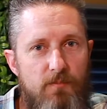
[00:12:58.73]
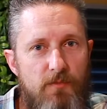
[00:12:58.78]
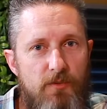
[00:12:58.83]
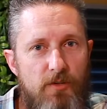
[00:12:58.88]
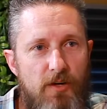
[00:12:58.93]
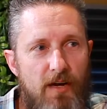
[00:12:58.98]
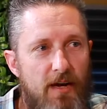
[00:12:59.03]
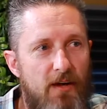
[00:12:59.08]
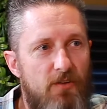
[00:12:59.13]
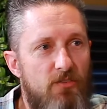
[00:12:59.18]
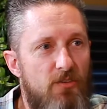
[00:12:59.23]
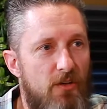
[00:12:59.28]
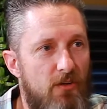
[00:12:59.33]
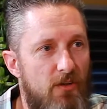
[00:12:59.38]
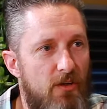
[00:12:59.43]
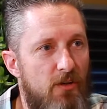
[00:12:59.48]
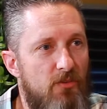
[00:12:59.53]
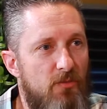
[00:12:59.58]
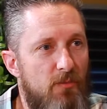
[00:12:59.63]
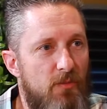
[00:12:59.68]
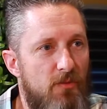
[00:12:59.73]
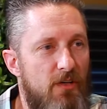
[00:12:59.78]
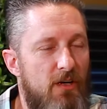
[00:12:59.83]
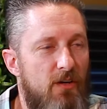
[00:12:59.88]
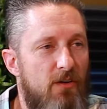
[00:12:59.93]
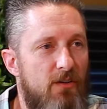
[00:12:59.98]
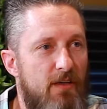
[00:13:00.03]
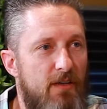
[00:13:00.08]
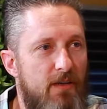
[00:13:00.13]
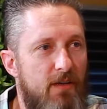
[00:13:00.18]
to ask their customers how
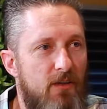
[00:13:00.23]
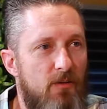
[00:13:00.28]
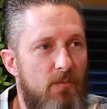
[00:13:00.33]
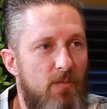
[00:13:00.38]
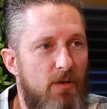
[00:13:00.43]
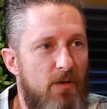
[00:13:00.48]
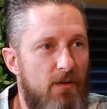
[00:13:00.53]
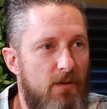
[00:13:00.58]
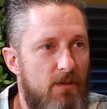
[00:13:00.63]
did they hear about